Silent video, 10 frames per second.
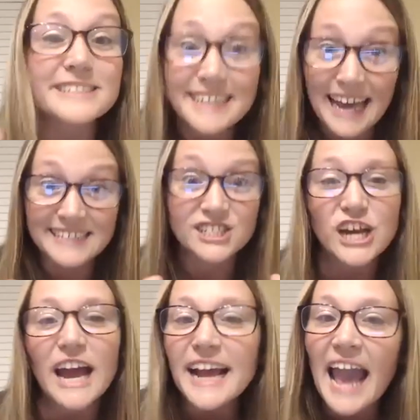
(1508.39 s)
Yes,
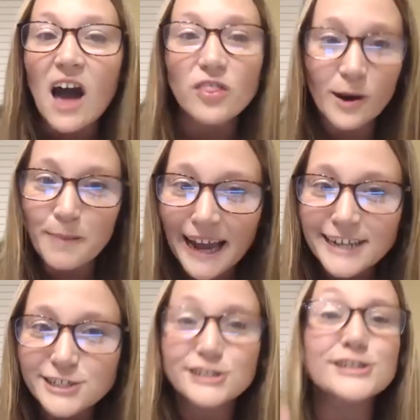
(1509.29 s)
check out their
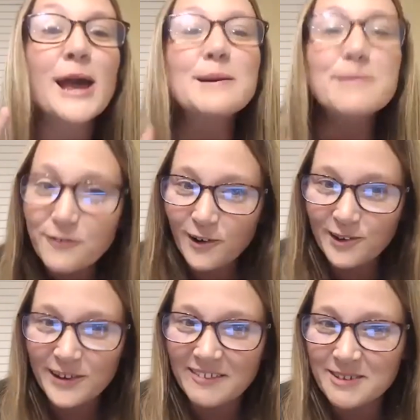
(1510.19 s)
pages before you
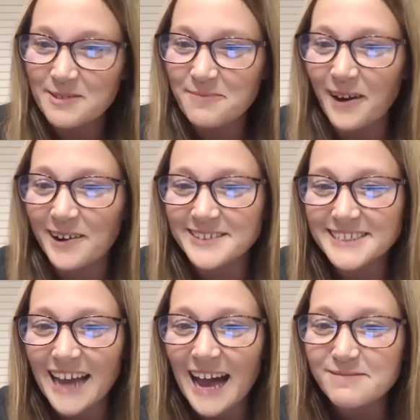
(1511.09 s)
give them the post.
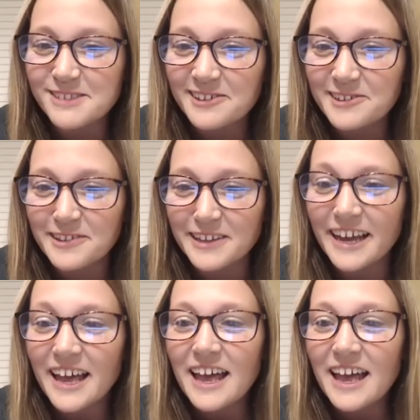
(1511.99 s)
Absolutely.